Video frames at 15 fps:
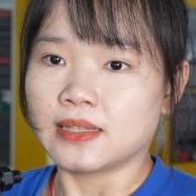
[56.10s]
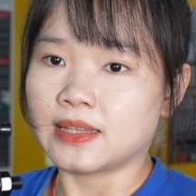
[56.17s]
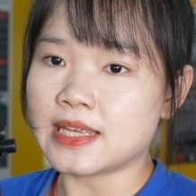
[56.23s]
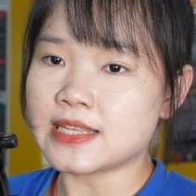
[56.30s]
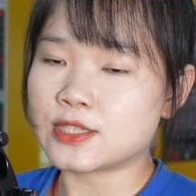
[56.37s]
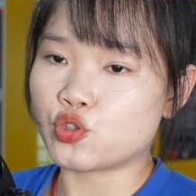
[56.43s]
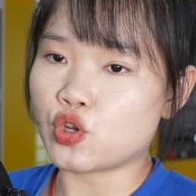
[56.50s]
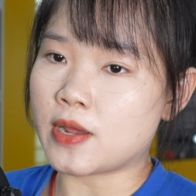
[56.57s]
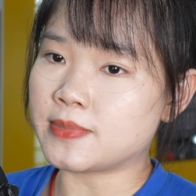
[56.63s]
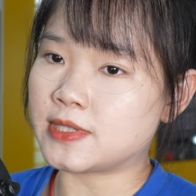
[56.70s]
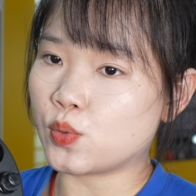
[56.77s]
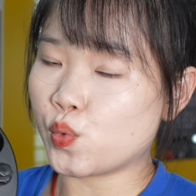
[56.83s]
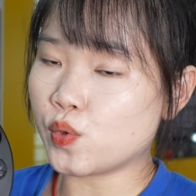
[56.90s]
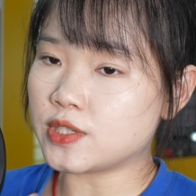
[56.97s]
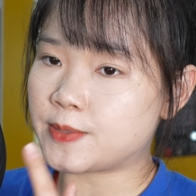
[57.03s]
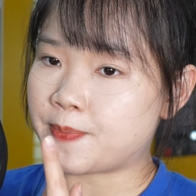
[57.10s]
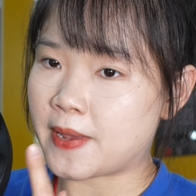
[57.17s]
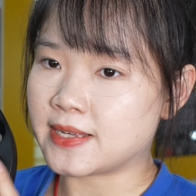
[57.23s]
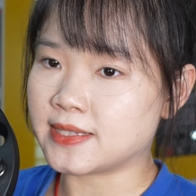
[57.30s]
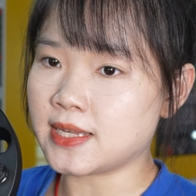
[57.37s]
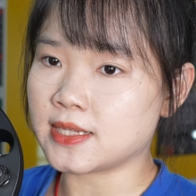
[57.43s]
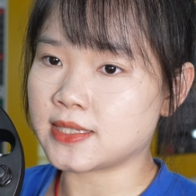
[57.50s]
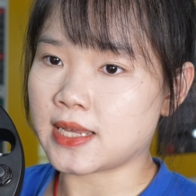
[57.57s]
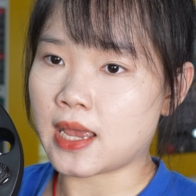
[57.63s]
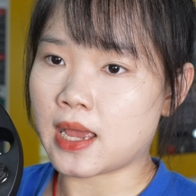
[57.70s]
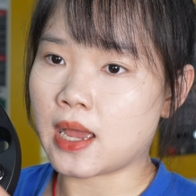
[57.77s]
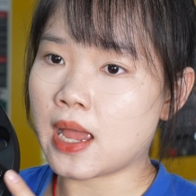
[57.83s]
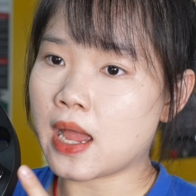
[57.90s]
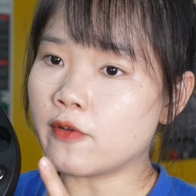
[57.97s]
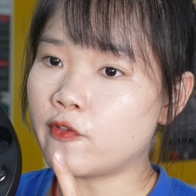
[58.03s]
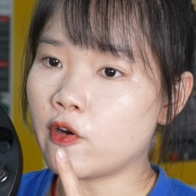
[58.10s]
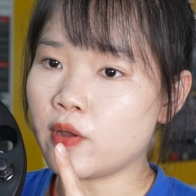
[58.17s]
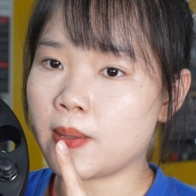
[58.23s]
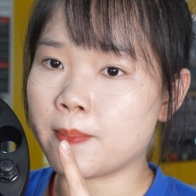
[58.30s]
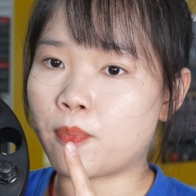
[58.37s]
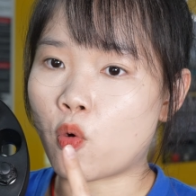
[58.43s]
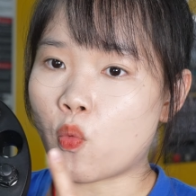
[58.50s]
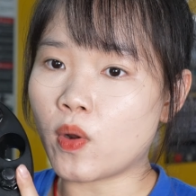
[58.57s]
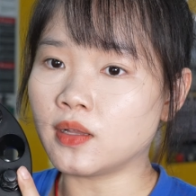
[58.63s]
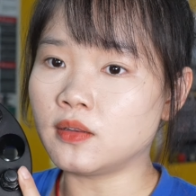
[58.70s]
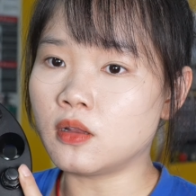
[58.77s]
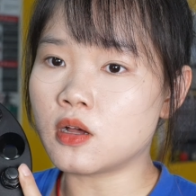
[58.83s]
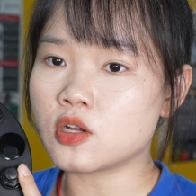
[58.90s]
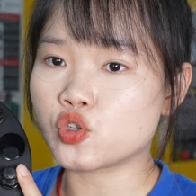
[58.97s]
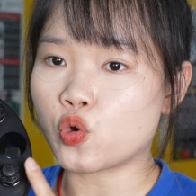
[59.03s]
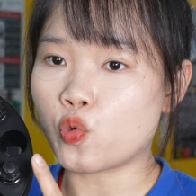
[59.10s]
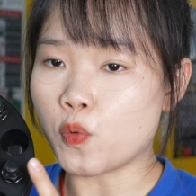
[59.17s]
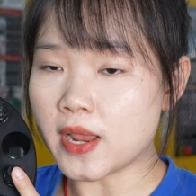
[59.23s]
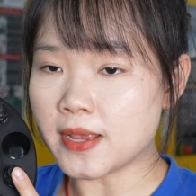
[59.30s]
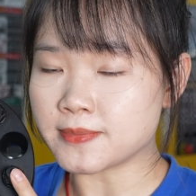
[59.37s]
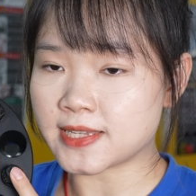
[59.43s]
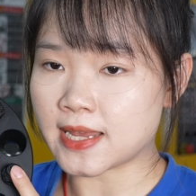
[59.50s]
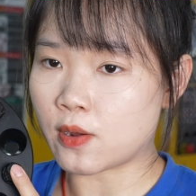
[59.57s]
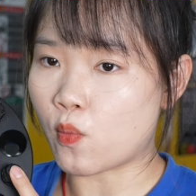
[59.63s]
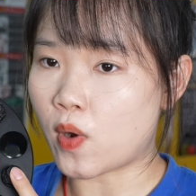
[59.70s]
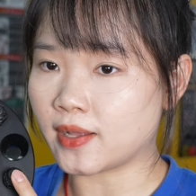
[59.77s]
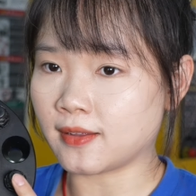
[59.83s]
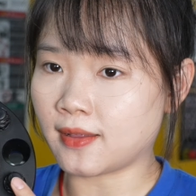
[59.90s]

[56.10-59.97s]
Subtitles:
These GMC wheel spacers are helpful in preventing larger rims and wider